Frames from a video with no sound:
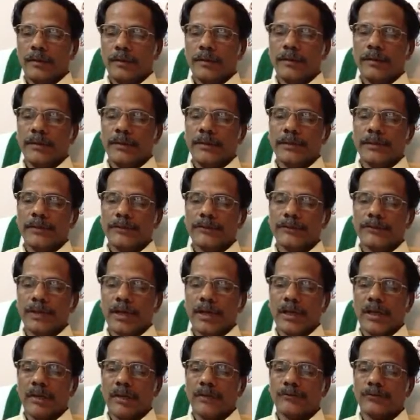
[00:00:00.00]
It is
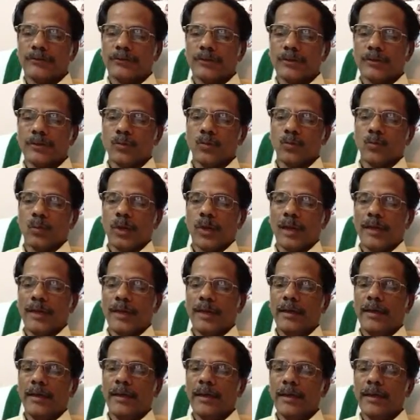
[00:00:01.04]
after
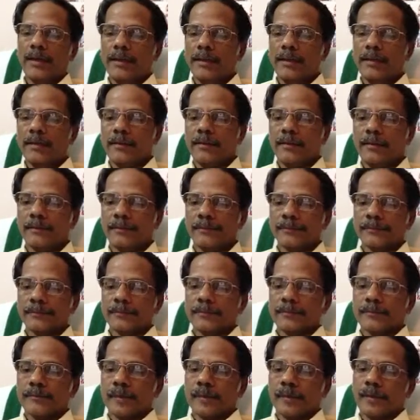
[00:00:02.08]
one night,
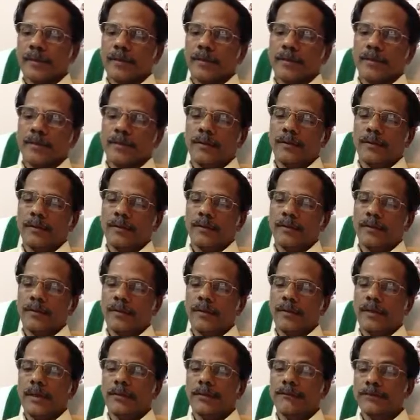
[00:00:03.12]

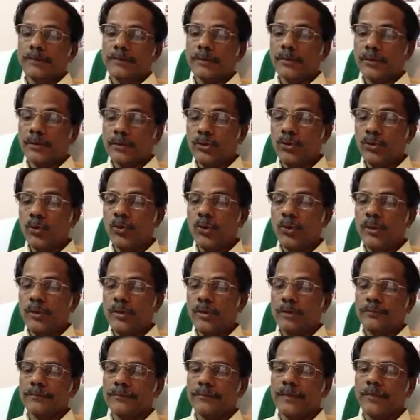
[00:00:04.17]
after the union
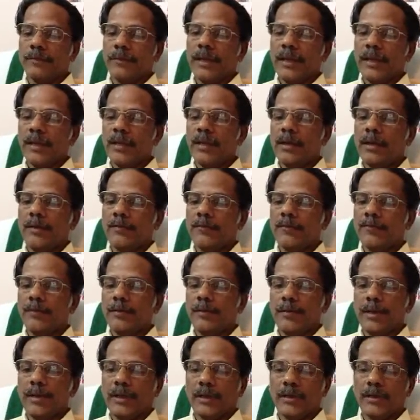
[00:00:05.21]
of the male and
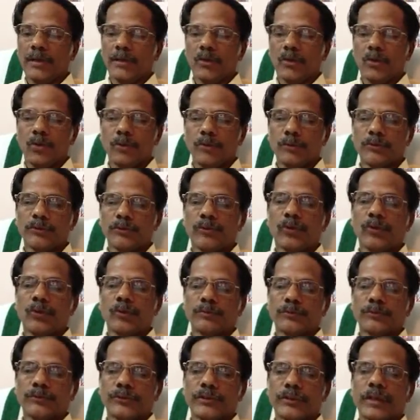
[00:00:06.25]
female
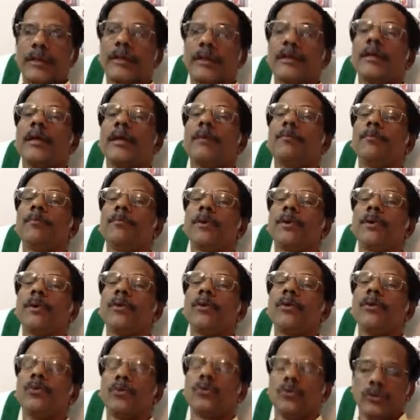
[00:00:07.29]
chromosomes, that the
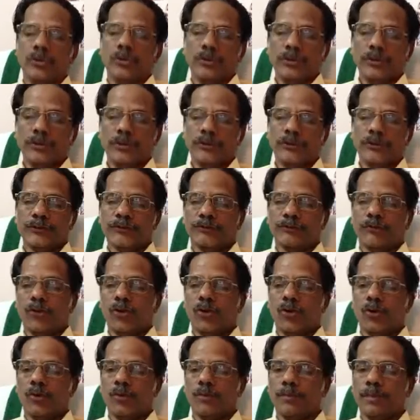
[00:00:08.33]
embryo is
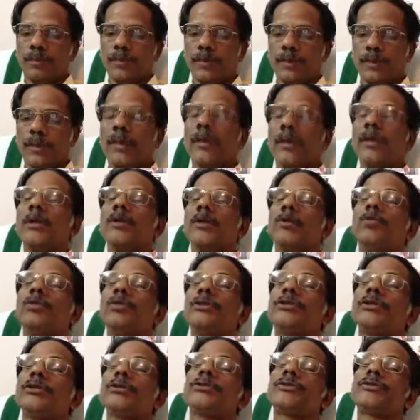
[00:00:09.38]
formed,
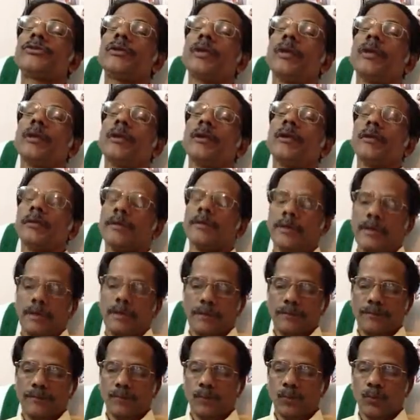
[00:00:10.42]
which is still in
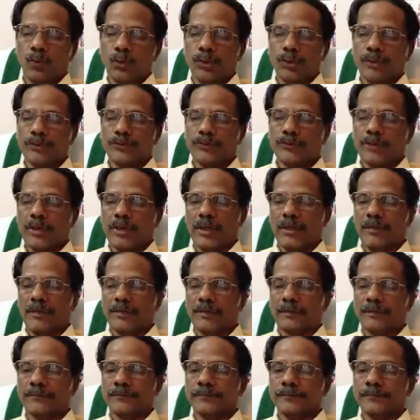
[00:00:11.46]
a fluid state.